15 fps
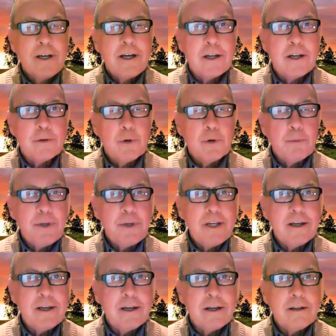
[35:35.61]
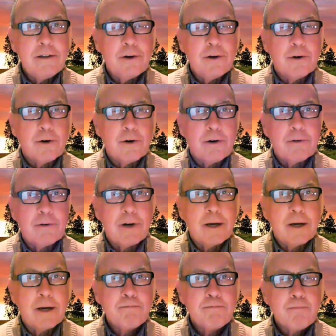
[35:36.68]
and it will be in
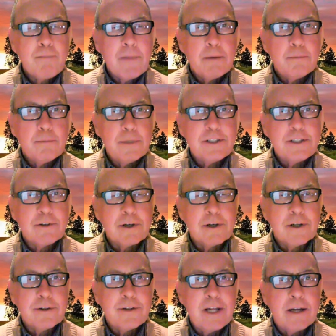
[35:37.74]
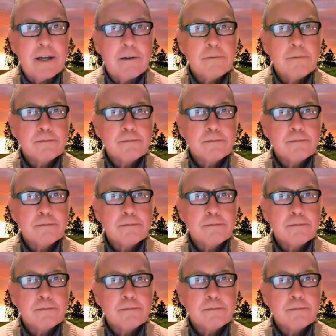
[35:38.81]
your material then,